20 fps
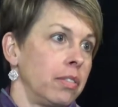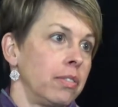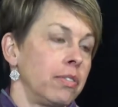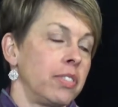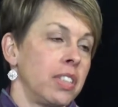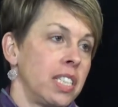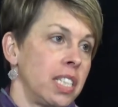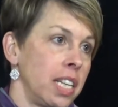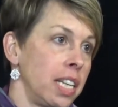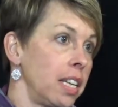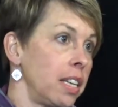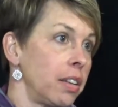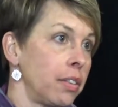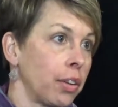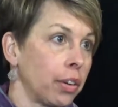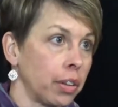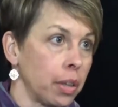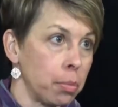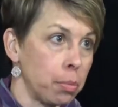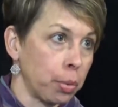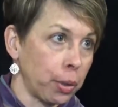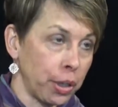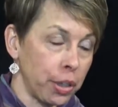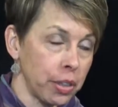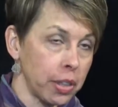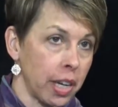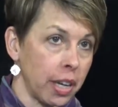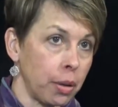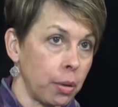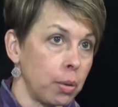fatigue, they're in
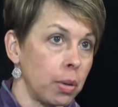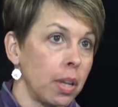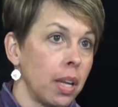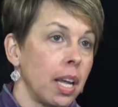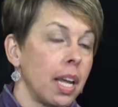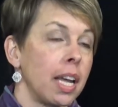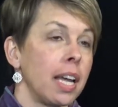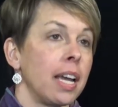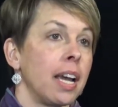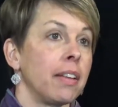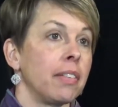burnout, mm.